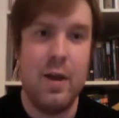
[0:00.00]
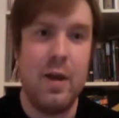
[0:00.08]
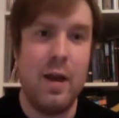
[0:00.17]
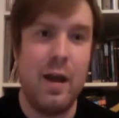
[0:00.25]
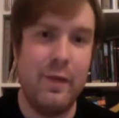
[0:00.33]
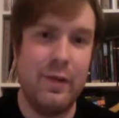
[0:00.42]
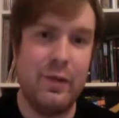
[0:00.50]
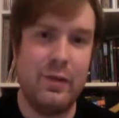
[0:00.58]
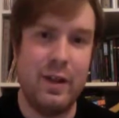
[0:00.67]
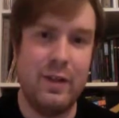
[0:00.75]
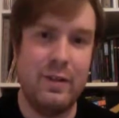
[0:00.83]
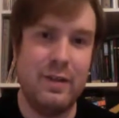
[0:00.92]
Obvious
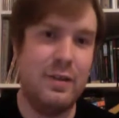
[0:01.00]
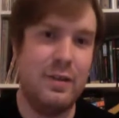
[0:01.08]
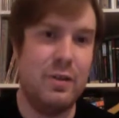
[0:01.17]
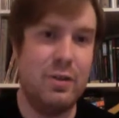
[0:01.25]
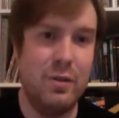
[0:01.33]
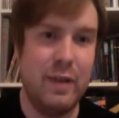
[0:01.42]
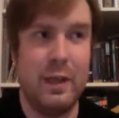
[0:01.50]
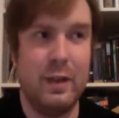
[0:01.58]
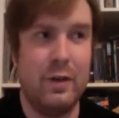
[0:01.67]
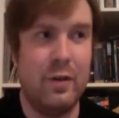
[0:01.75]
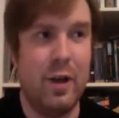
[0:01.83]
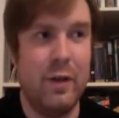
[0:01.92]
Child doesn't do that.
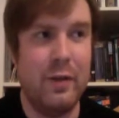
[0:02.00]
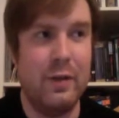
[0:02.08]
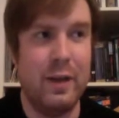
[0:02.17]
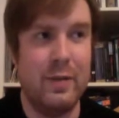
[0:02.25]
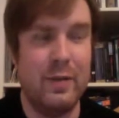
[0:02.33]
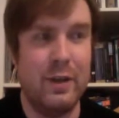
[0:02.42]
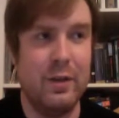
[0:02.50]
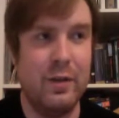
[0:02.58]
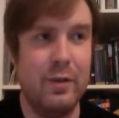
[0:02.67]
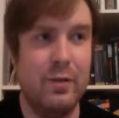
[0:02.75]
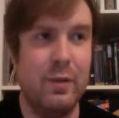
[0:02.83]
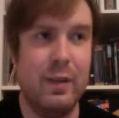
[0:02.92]
There are often times I could
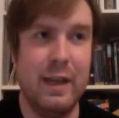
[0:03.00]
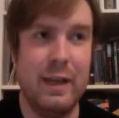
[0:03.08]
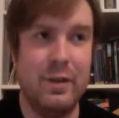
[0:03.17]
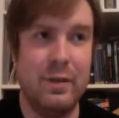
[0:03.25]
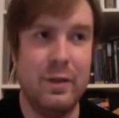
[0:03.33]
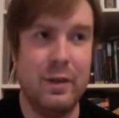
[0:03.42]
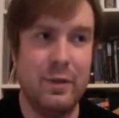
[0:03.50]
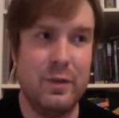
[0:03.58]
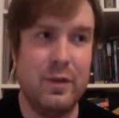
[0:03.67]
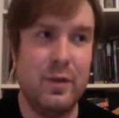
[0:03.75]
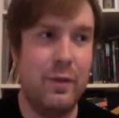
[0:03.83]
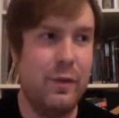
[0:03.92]
relate to it and it was
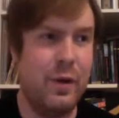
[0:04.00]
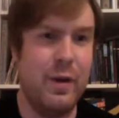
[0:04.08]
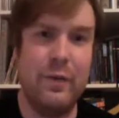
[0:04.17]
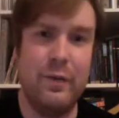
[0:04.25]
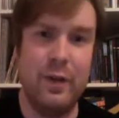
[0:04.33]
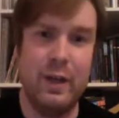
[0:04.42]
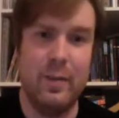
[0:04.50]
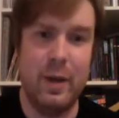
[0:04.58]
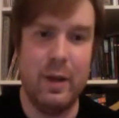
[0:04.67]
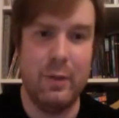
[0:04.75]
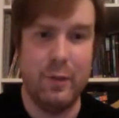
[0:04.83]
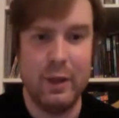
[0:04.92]
still very funny. I
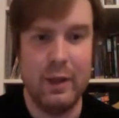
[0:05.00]
really